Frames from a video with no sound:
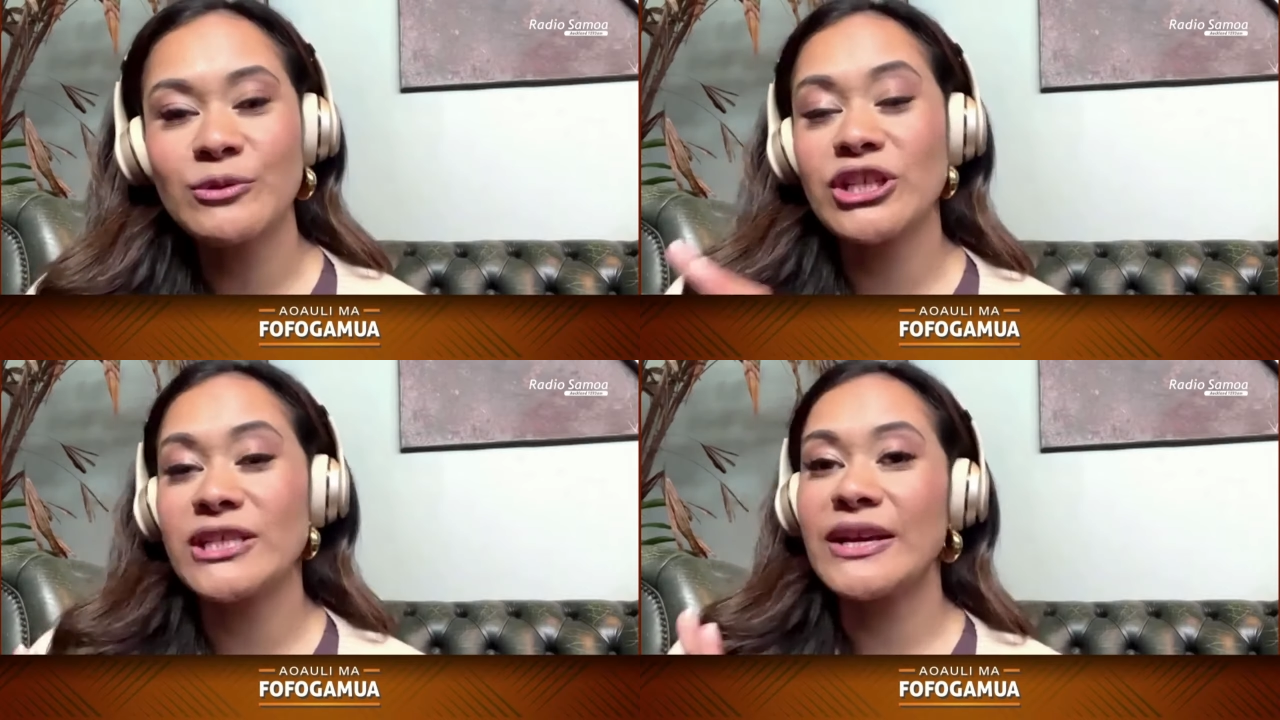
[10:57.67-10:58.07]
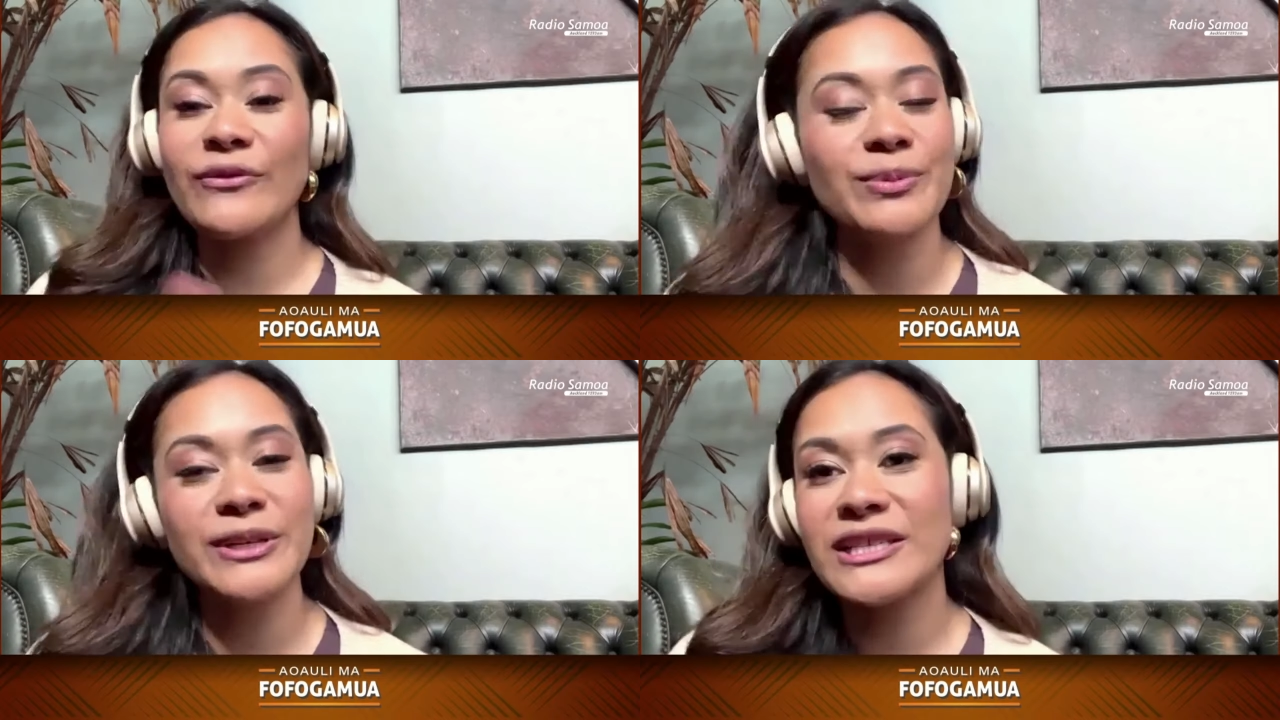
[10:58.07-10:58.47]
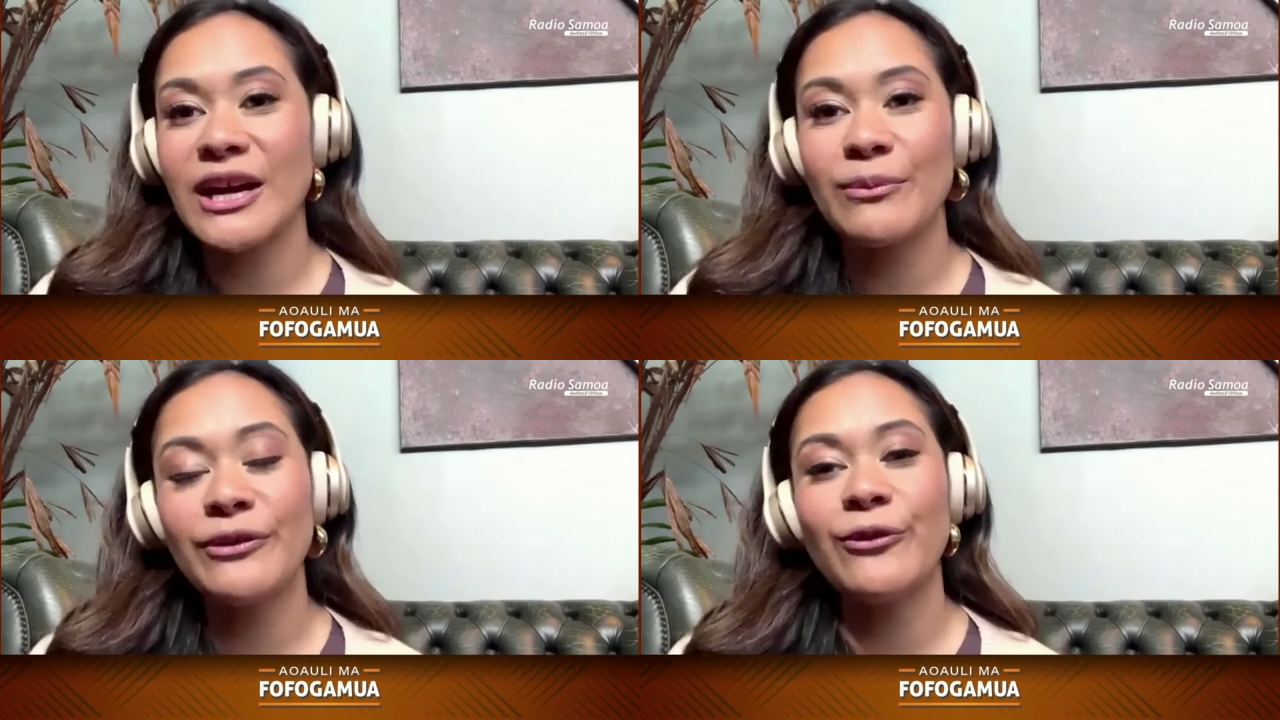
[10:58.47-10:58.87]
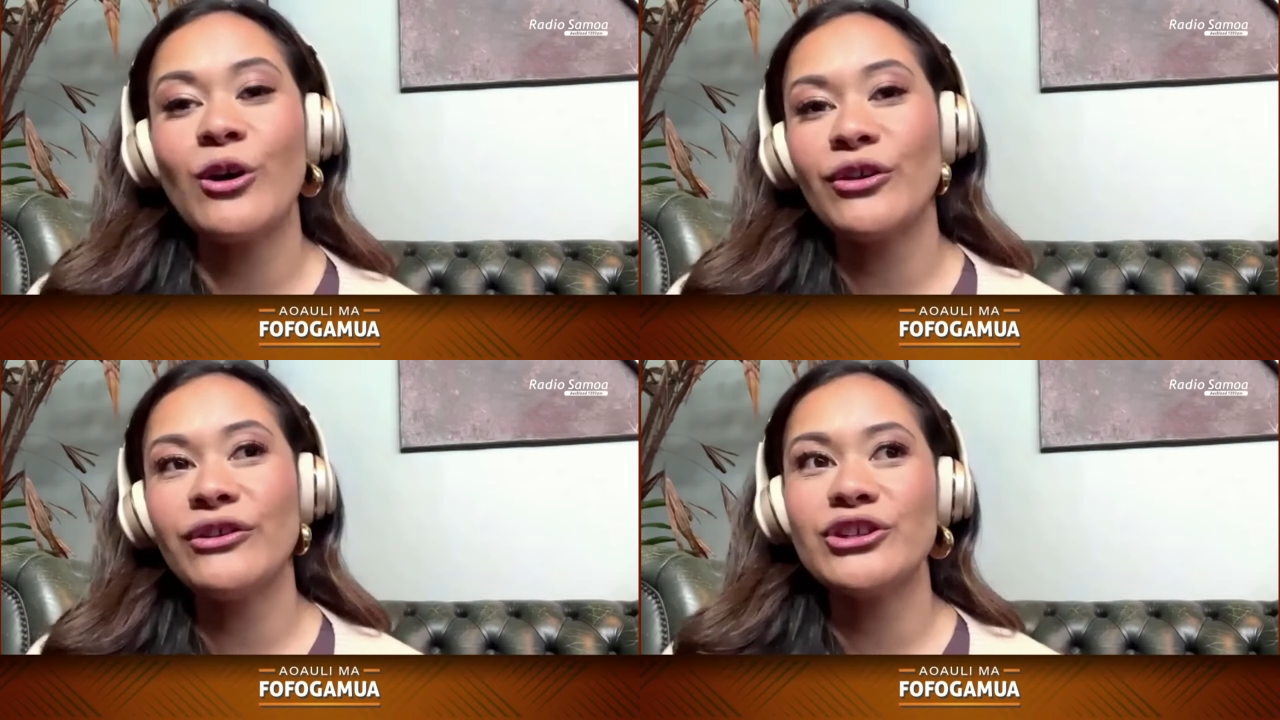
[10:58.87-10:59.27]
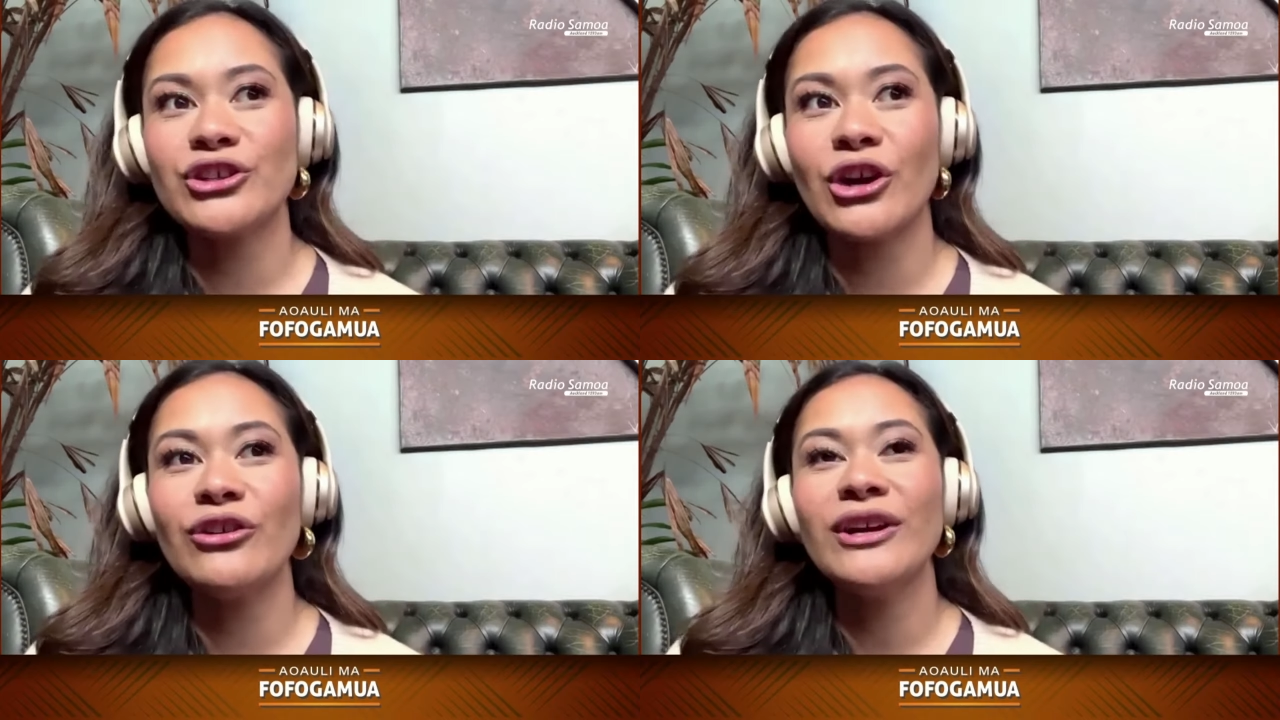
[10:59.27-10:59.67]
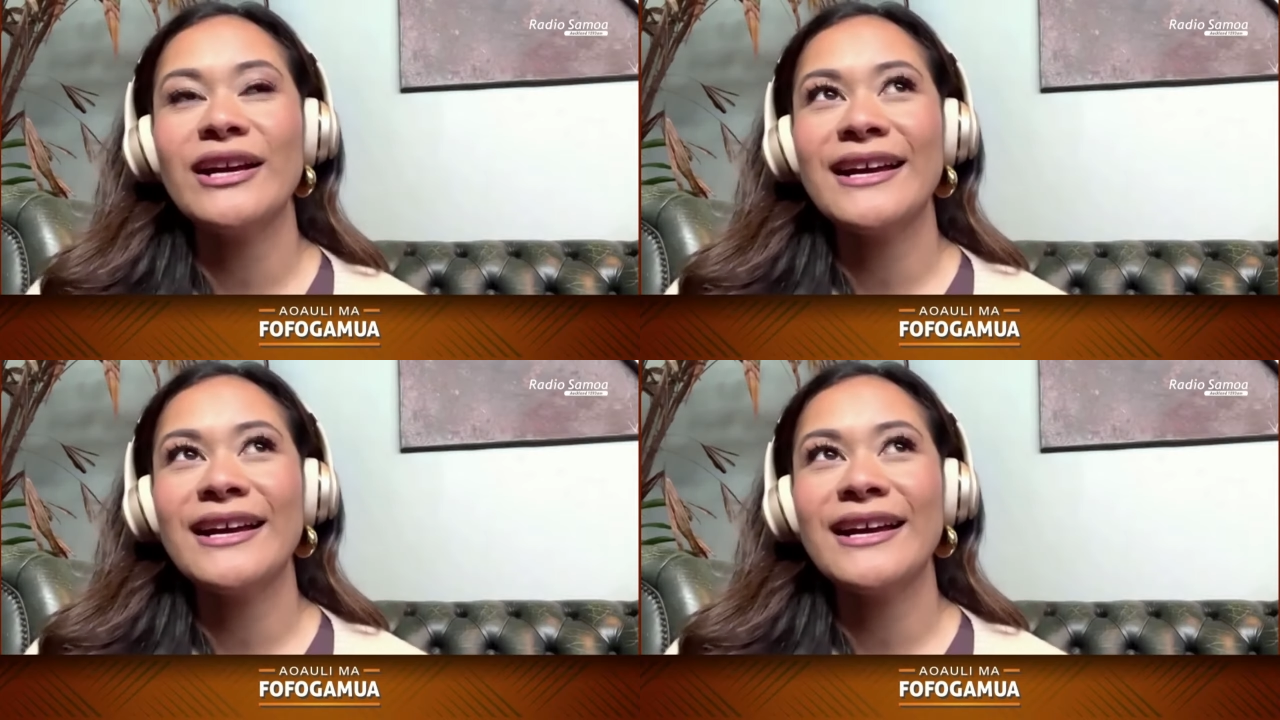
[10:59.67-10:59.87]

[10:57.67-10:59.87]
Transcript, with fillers: which has never been done before on the show,